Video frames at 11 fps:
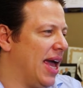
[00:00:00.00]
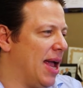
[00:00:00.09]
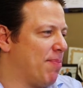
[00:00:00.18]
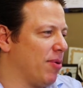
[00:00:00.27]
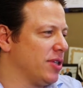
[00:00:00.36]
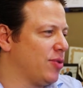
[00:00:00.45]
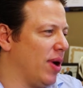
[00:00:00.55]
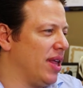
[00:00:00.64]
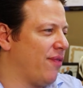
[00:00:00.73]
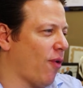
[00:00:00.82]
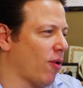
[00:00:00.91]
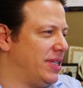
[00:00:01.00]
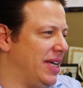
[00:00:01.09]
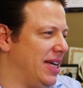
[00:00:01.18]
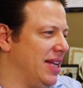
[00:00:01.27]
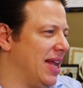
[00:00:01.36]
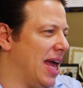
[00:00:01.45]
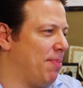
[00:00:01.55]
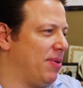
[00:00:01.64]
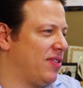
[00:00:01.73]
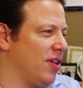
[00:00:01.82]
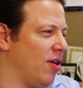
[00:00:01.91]
April 2014
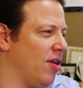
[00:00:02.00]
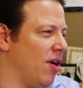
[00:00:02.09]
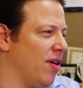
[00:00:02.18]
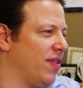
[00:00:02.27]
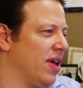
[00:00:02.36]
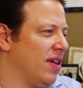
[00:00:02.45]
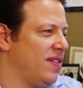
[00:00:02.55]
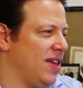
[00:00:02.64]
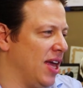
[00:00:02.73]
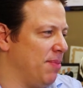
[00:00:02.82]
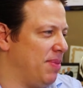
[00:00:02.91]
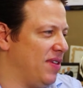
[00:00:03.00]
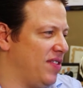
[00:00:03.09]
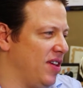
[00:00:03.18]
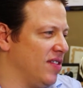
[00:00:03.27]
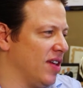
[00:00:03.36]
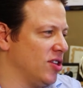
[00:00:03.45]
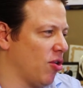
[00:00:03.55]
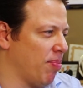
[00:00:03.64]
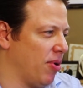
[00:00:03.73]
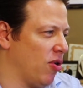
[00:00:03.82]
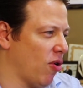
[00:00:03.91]
episode of CNBC's
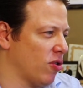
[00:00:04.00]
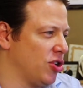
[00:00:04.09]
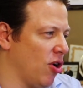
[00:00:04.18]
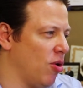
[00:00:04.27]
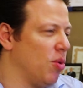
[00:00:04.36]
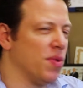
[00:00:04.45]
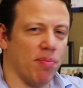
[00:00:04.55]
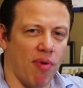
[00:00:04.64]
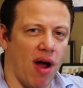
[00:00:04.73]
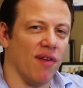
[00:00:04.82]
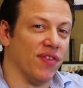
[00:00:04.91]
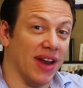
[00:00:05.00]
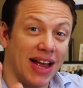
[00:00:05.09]
entrepreneur show, The Profit.